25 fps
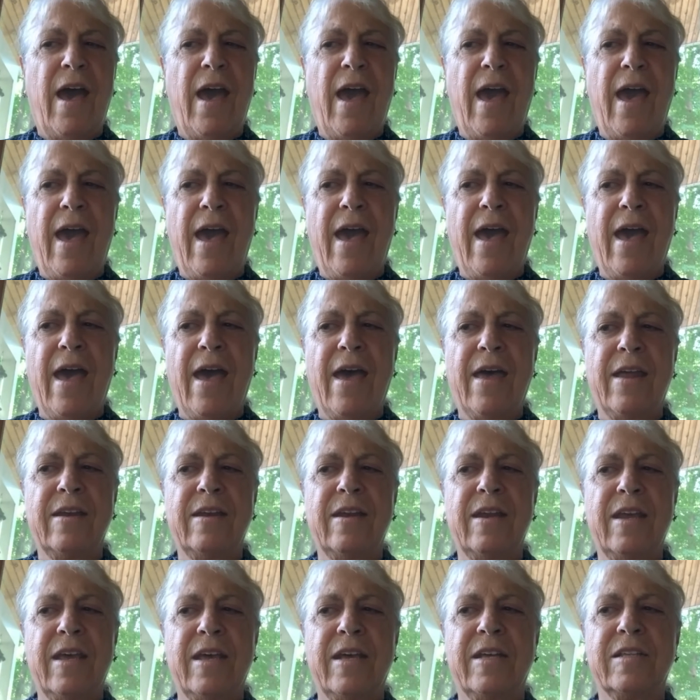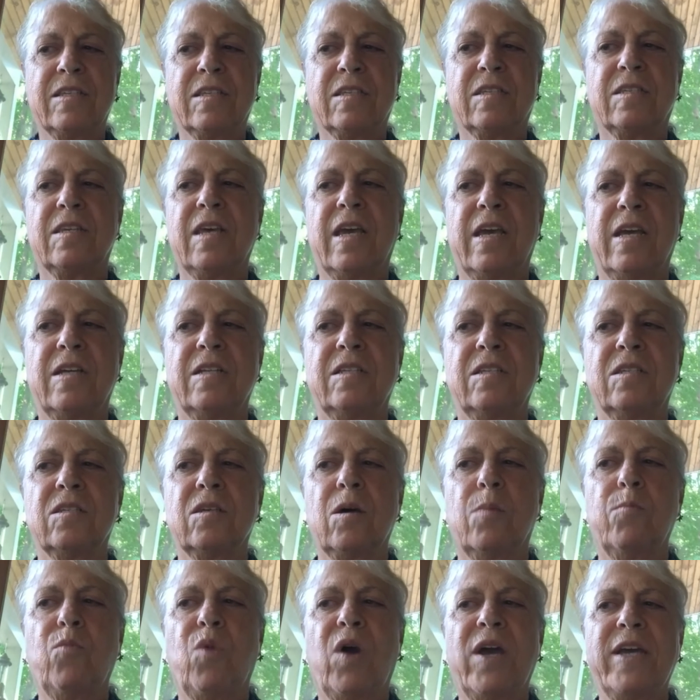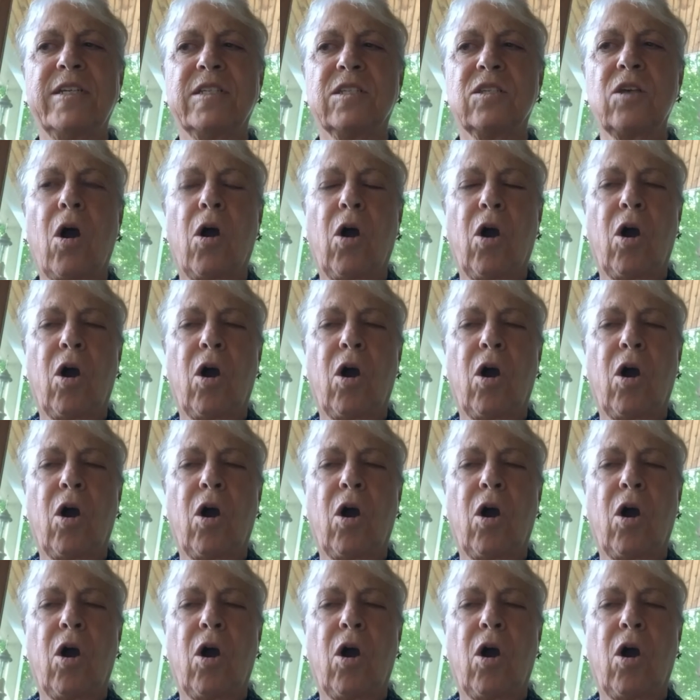And it's in some ways